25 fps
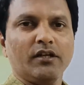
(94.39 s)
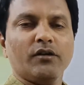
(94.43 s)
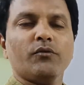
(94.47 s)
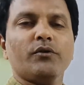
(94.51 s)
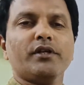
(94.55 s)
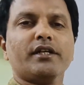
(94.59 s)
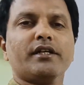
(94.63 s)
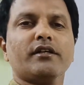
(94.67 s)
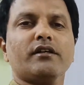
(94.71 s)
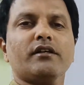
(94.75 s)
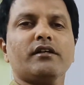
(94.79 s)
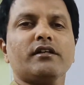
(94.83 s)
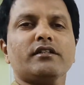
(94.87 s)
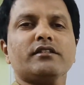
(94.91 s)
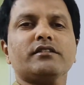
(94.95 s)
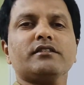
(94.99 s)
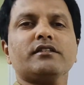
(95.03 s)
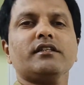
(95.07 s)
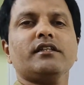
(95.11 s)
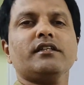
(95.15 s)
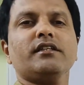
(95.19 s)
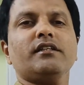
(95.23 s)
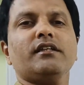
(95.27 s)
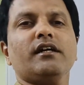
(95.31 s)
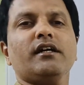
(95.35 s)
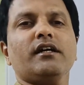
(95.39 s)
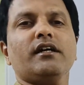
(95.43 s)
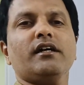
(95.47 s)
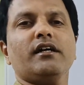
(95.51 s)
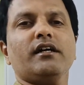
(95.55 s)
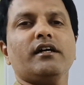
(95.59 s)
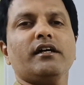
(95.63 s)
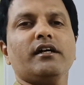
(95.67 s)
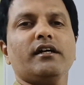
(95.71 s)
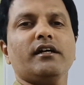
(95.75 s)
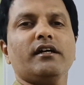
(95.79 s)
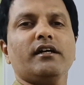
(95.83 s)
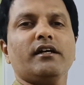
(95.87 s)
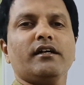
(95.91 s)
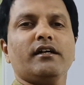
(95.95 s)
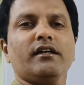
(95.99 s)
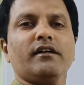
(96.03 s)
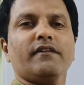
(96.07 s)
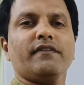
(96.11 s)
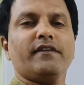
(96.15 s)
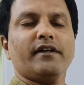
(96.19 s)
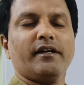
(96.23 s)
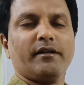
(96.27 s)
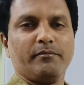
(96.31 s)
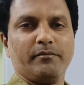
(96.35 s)
We cannot see the
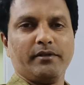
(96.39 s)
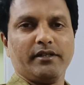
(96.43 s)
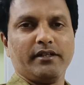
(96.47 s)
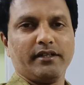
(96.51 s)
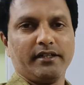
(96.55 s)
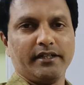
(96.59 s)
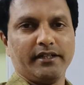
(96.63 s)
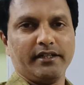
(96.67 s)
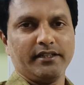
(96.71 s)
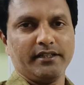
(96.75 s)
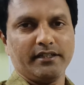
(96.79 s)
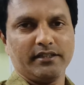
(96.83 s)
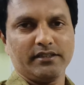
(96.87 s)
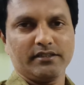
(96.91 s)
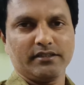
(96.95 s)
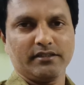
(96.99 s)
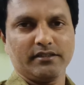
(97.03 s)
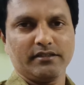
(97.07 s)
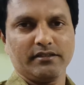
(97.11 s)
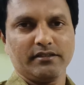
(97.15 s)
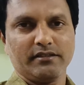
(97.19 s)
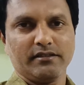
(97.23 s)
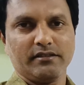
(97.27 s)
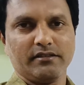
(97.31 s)
thermal radiation.